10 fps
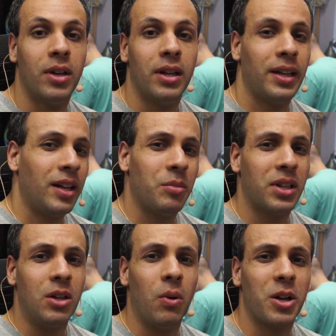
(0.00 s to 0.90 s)
And
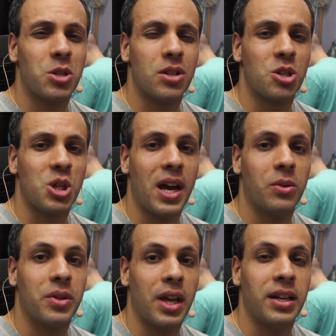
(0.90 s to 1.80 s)
anybody who watches this channel
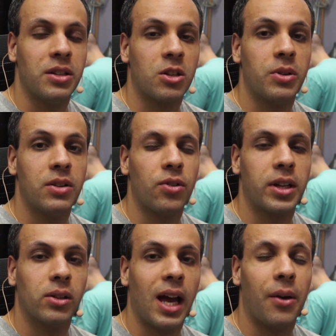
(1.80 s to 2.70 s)
with any degree of
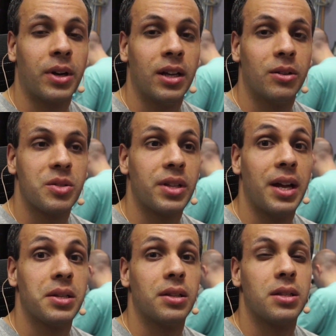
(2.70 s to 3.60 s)
regularity
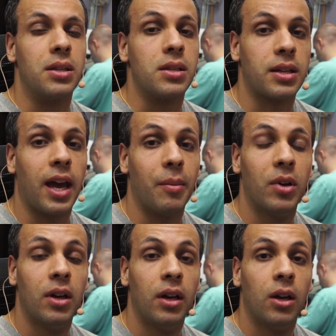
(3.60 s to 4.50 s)
understands that this is a scam.
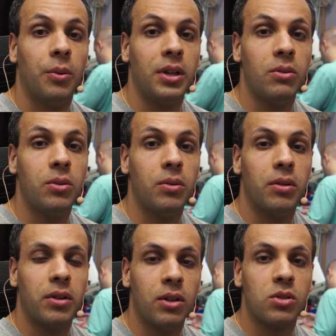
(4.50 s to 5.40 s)
When you
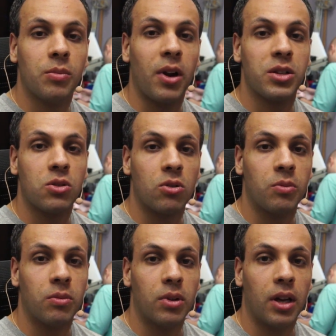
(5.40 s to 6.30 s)
use the
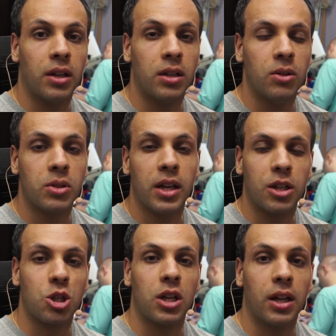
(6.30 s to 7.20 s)
restroom and you take
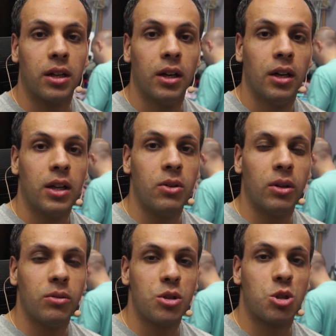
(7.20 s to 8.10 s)
a shit, you
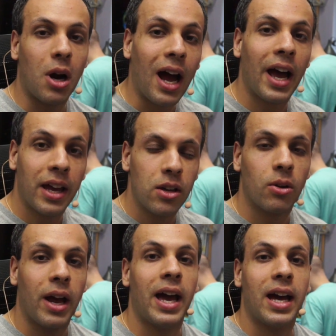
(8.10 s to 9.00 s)
don't dry
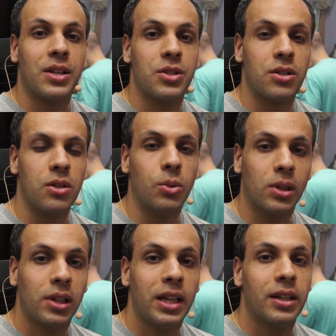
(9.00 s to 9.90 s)
your ass, you
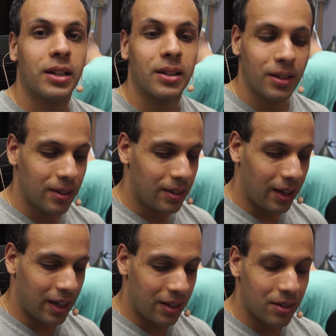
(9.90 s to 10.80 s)
clean it.
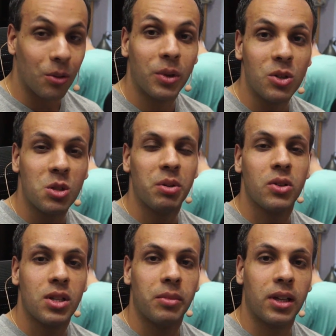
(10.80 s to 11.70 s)
And when you spill
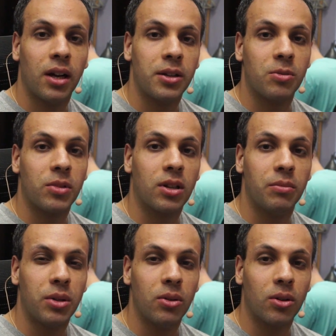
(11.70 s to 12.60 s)
something on your
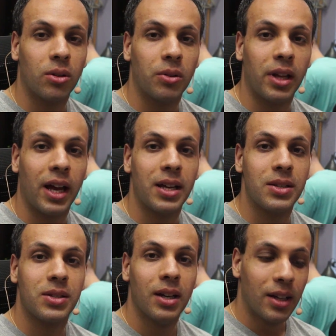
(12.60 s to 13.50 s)
computer that
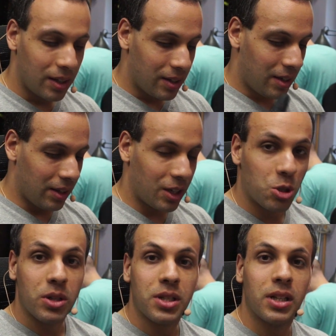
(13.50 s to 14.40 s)
has
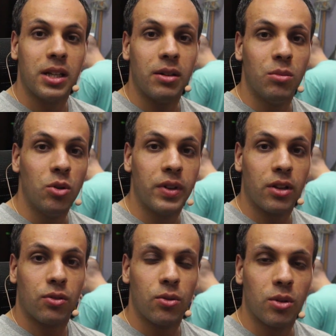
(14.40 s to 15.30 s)
electricity moving
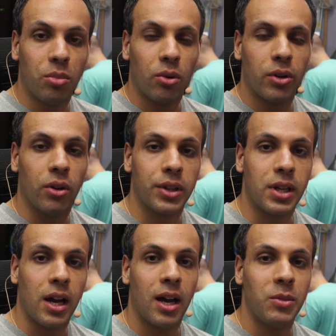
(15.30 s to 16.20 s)
through the board all the
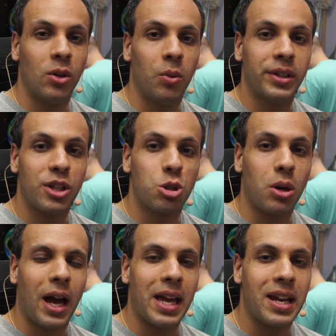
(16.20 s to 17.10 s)
time, you don't want to
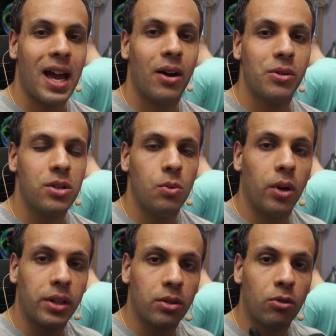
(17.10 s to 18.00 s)
dry it out, you
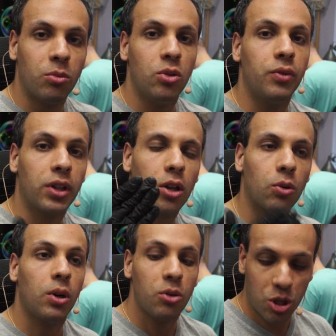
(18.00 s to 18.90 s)
want to remove the
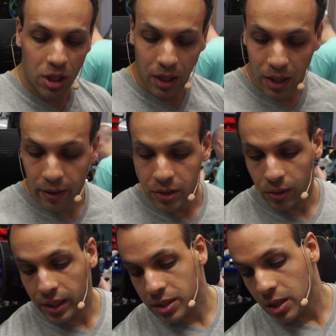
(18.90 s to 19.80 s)
corrosion. So
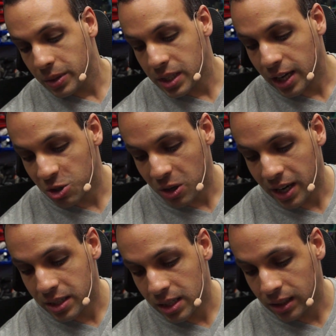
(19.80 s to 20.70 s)
let's see what
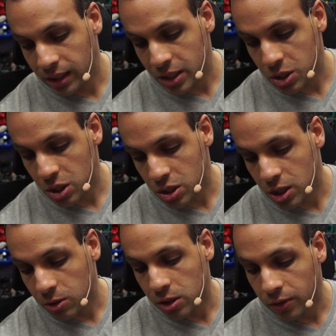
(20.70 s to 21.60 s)
TekDry did and let's just
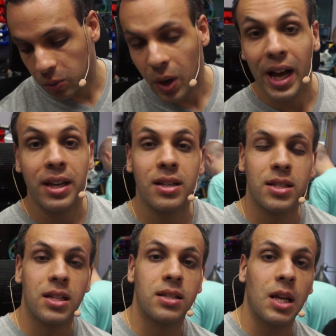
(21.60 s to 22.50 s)
go over why it is
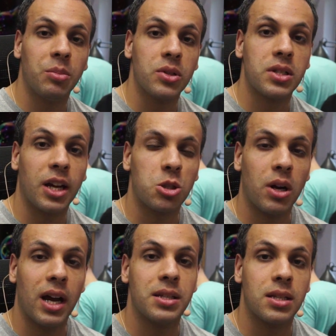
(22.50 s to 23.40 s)
that Staples
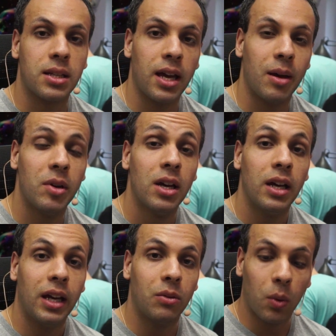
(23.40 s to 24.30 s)
TekDry is a scam
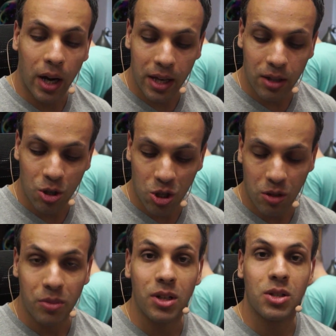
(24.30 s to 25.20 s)
and why there
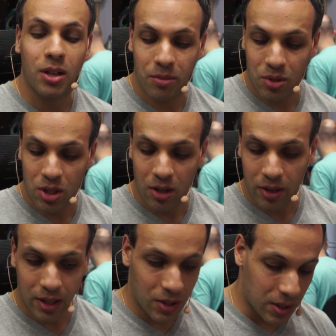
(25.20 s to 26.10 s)
should be some
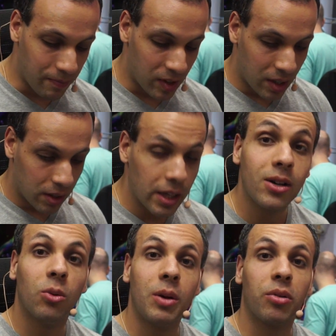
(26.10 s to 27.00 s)
serious
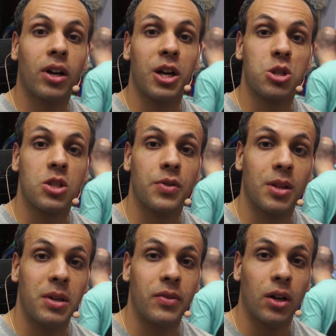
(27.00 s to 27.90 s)
legal repercussions for
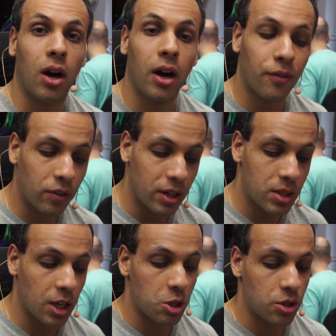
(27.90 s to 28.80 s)
them even offering
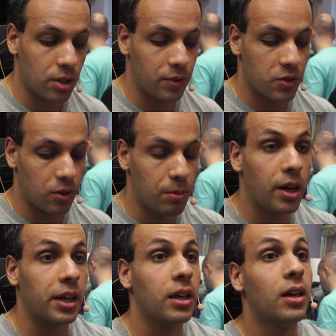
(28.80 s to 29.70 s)
such a service for
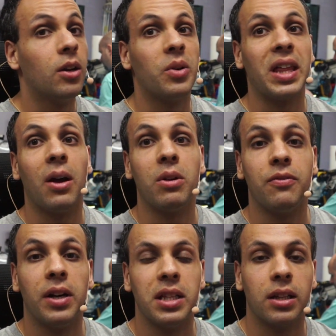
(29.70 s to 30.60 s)
money without
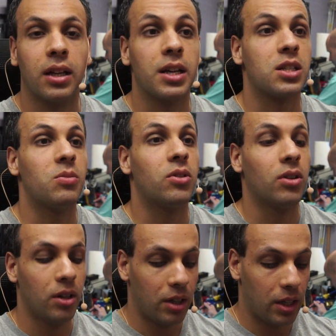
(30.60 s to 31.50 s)
refunding the customer
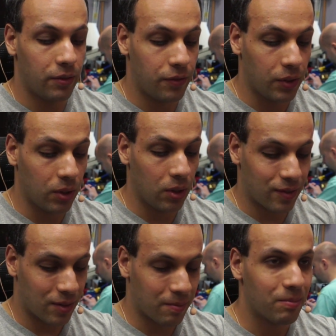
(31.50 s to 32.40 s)
in full
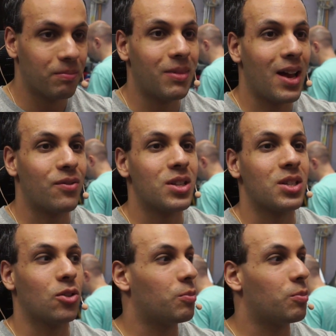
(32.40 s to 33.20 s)
for every single